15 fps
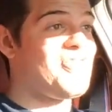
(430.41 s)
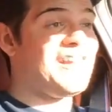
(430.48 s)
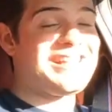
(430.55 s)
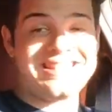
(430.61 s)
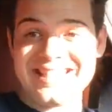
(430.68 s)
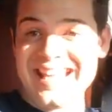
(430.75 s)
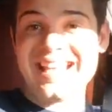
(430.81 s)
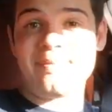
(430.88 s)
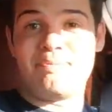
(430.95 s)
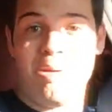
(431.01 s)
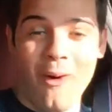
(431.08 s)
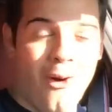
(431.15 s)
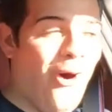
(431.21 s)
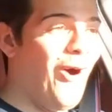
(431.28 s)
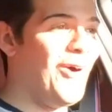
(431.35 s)
This thing
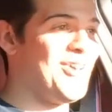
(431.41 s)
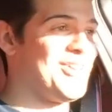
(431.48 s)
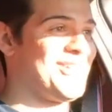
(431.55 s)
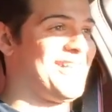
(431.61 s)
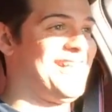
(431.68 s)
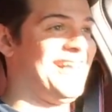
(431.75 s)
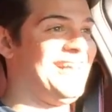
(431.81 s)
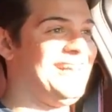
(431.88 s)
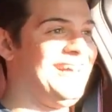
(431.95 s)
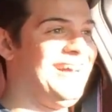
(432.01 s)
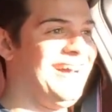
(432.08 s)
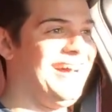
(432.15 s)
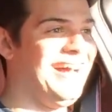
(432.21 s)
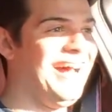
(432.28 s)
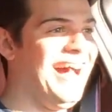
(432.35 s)
pulls.
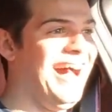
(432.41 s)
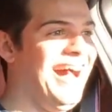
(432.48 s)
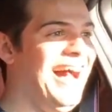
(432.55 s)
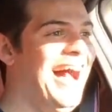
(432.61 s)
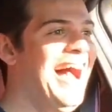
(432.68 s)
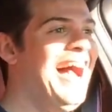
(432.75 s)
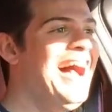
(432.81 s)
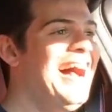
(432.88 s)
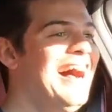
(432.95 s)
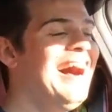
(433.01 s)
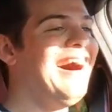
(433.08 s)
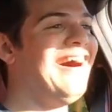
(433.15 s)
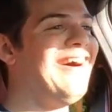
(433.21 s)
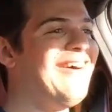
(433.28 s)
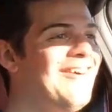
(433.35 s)

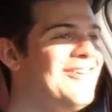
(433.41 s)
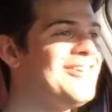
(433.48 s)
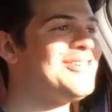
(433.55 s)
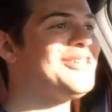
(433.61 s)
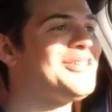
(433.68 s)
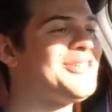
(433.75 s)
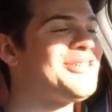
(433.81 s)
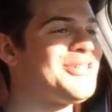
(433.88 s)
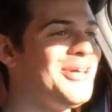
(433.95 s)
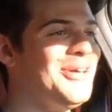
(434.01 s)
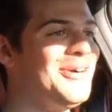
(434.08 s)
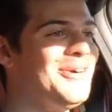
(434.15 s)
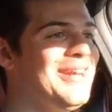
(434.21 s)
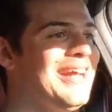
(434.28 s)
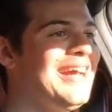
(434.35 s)
Oh
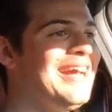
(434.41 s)
shoot.